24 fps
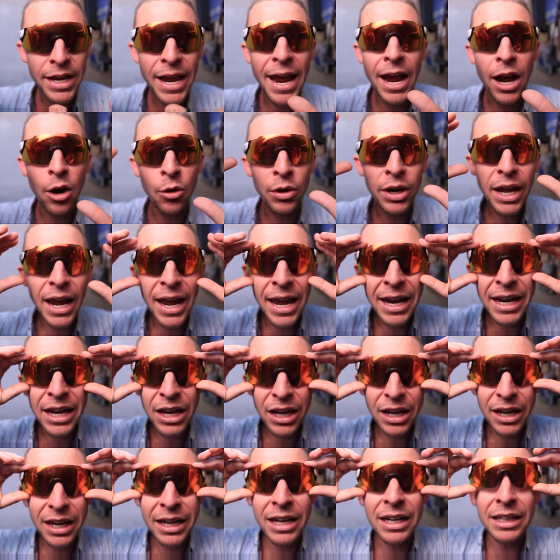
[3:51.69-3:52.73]
down, and
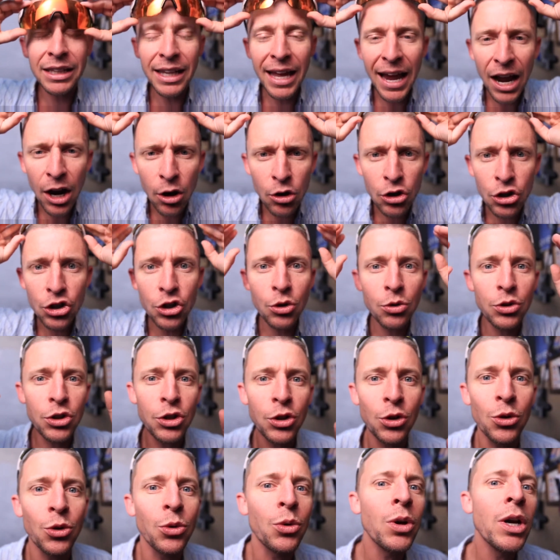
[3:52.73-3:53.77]
it allows you
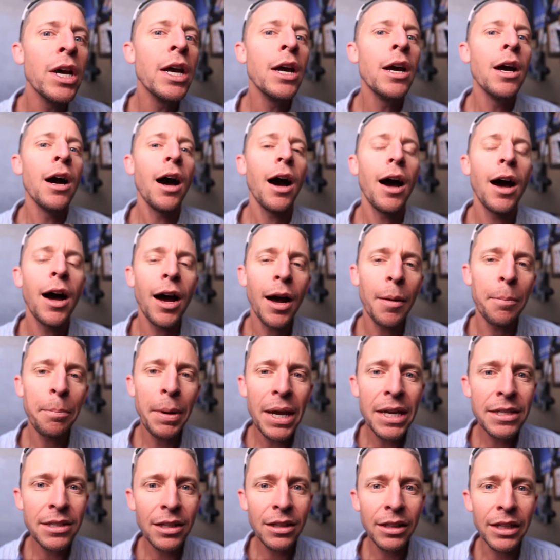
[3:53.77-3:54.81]
to
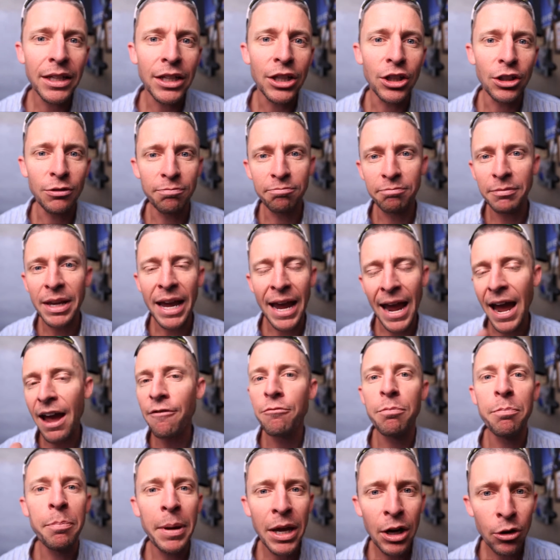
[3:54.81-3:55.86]
basically have
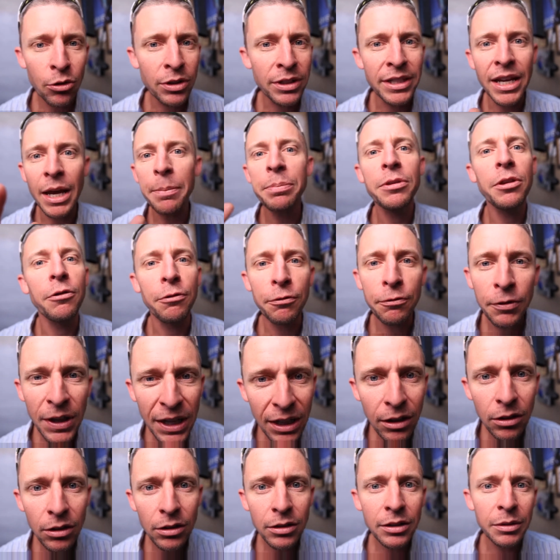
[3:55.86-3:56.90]
better depth of
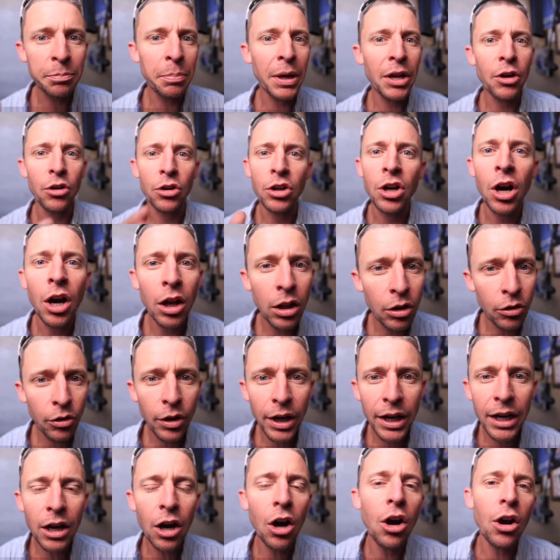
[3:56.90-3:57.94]
field, better
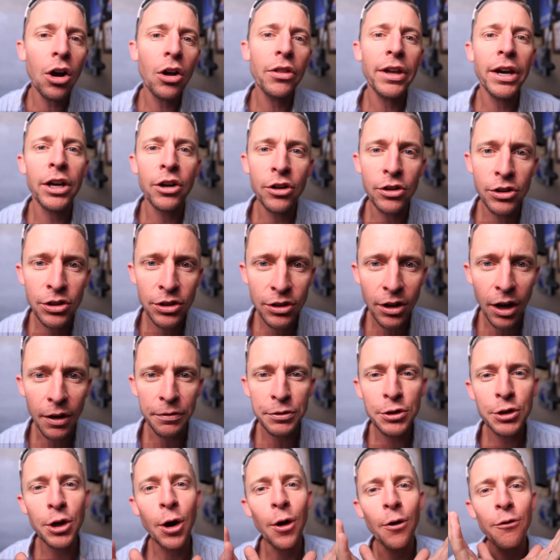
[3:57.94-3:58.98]
coloring, all that good stuff.
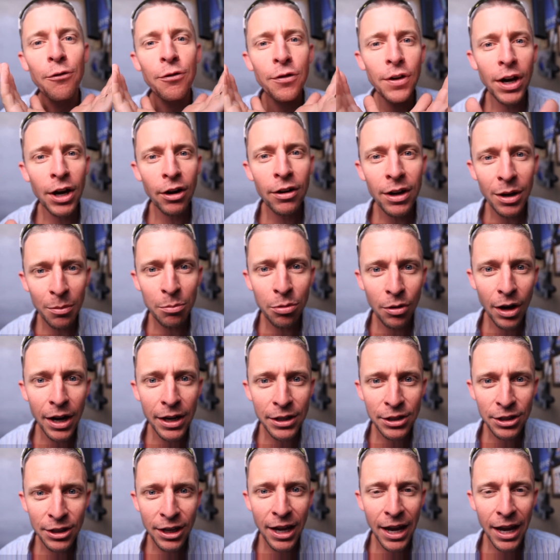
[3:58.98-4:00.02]
So very impressed,